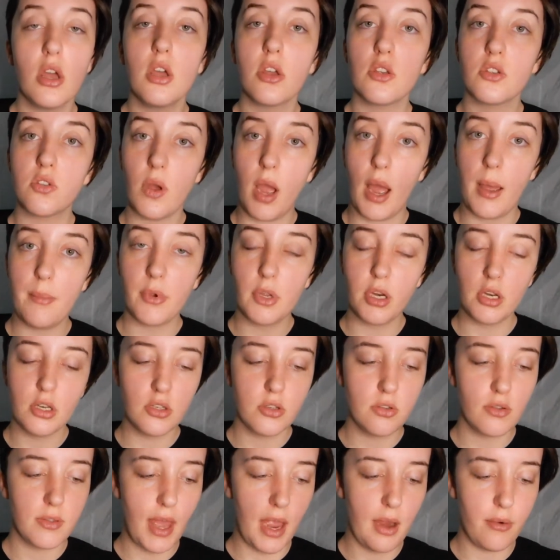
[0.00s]
So I'm going to
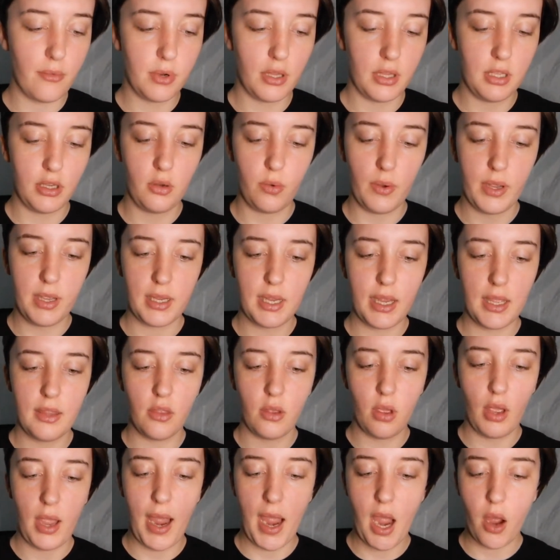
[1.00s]
do that really quick, and
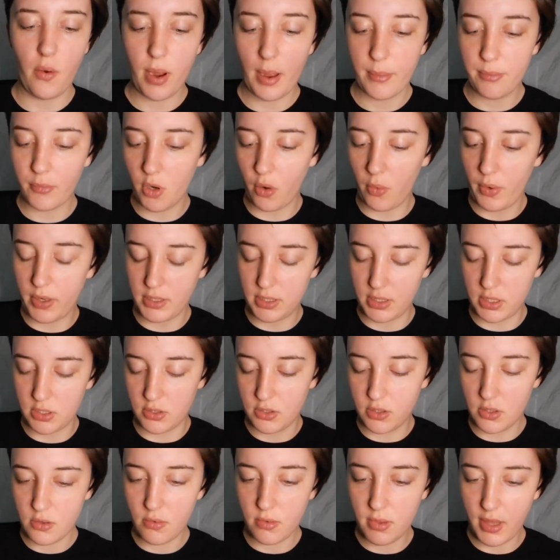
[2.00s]
how I'm going to
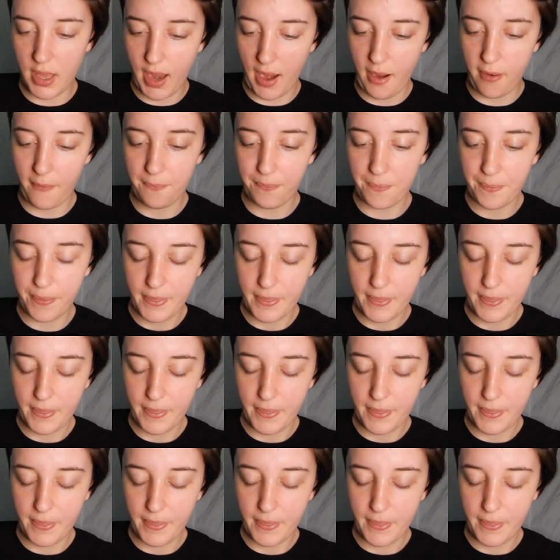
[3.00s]
do that